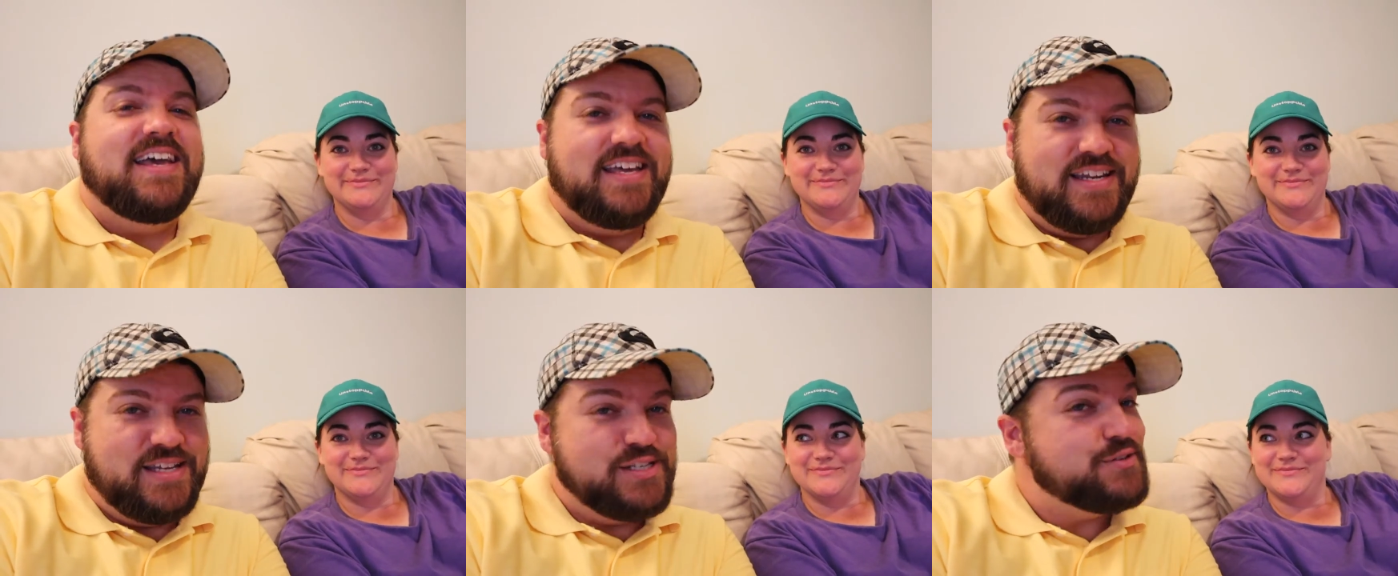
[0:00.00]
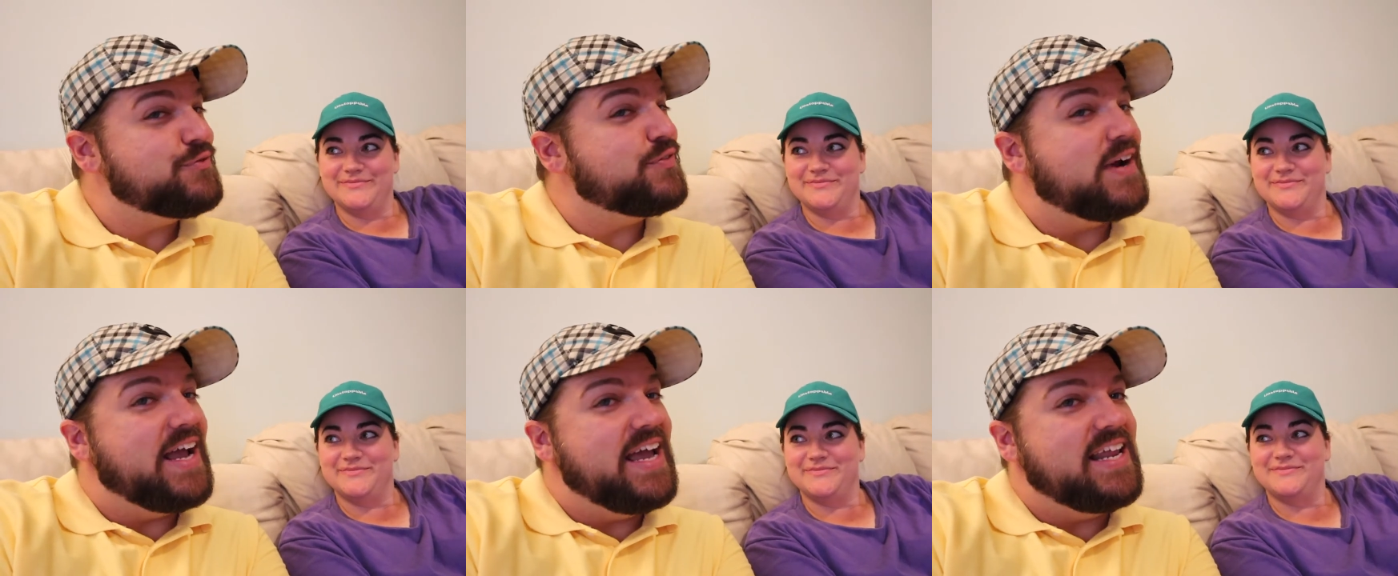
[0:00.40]
Speaker 1: It
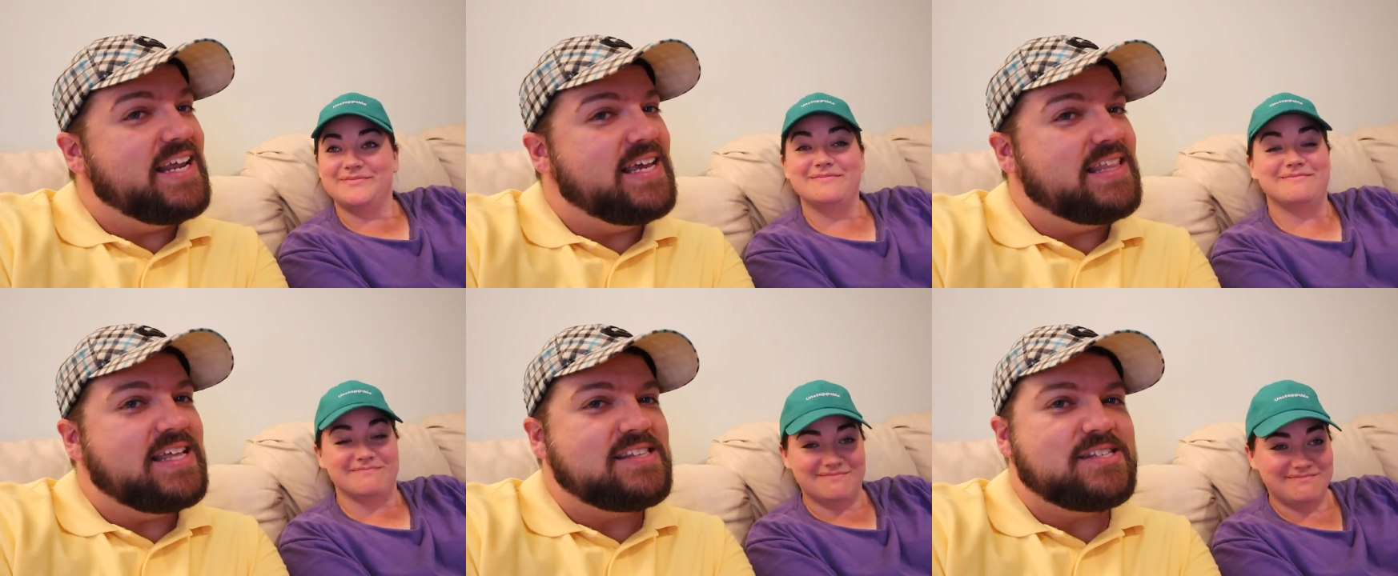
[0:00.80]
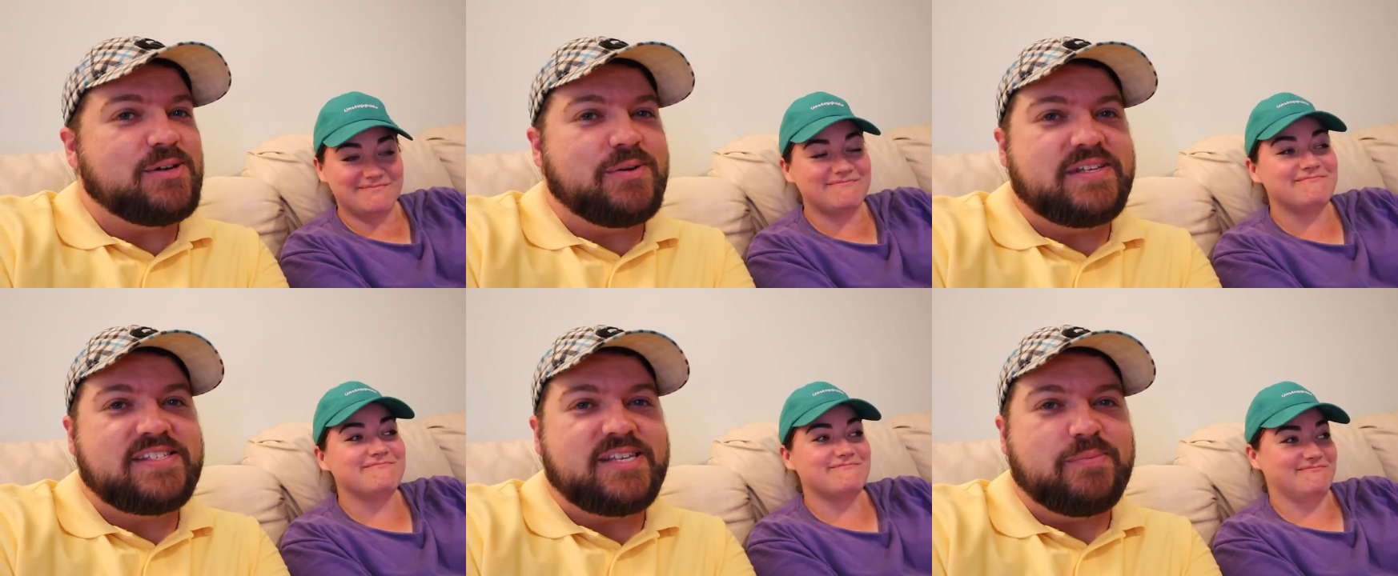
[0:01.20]
is Friday.
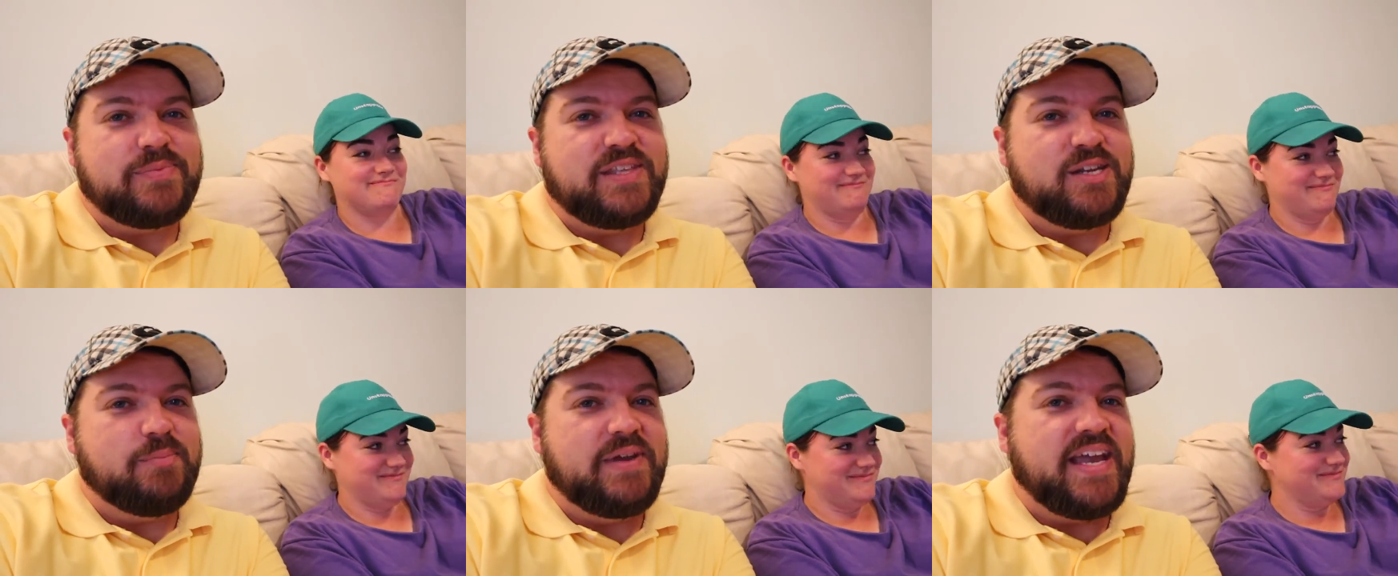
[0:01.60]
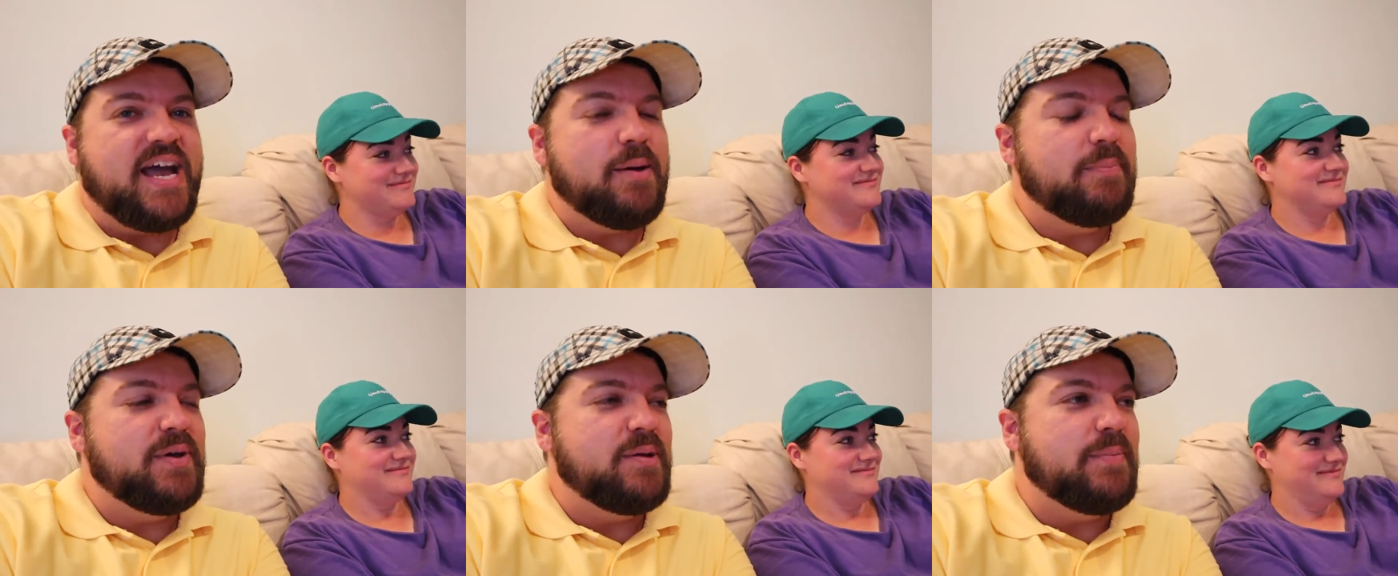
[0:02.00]
That's always something to be
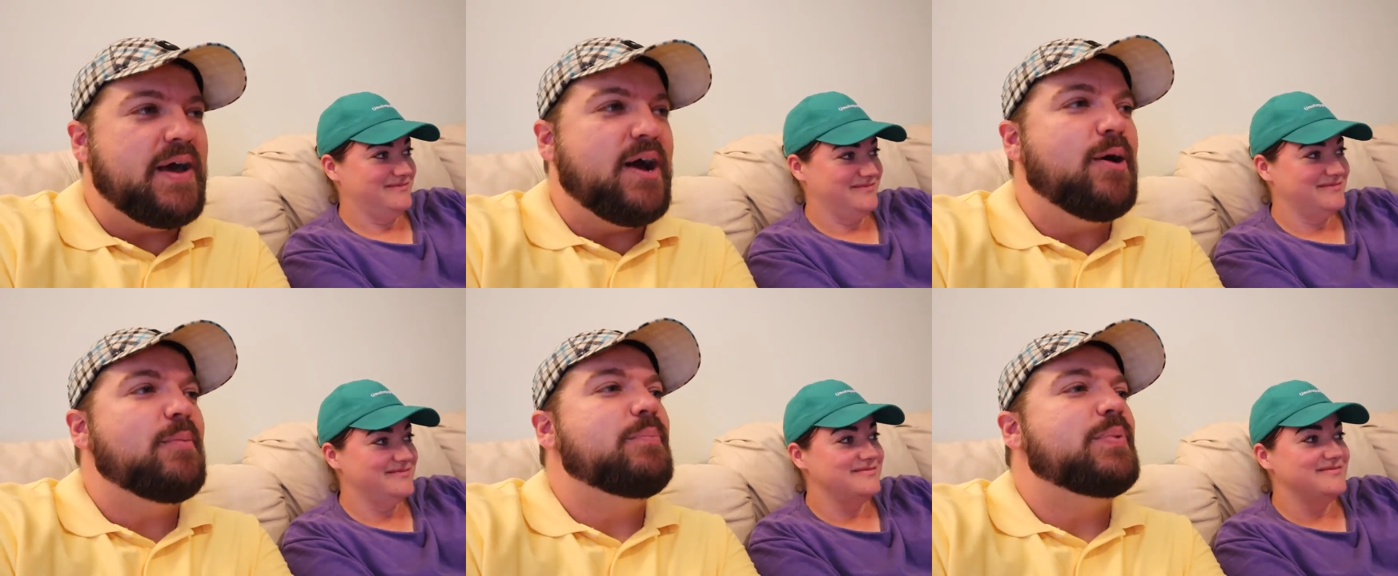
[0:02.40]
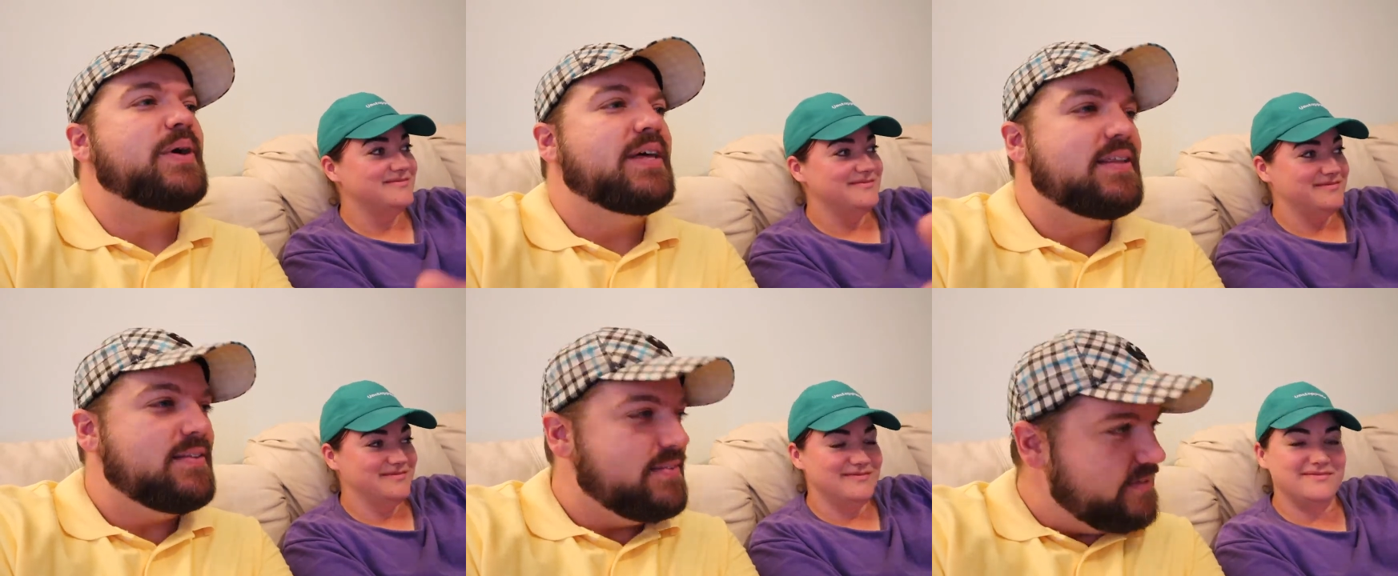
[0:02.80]
happy about,
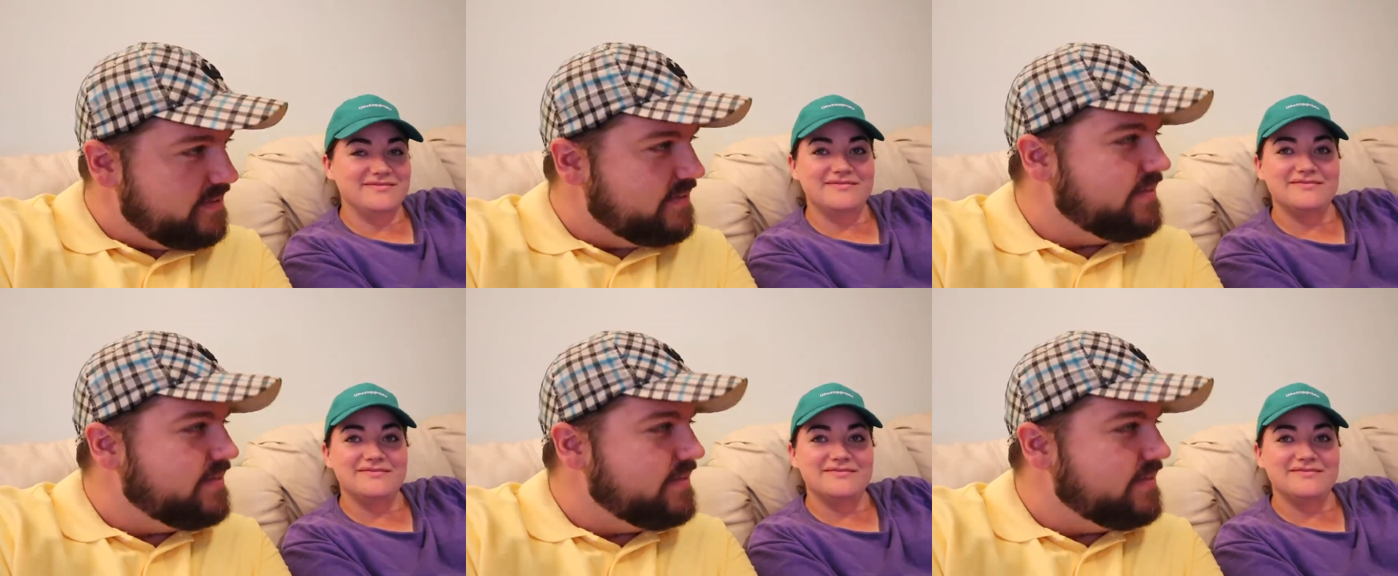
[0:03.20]
but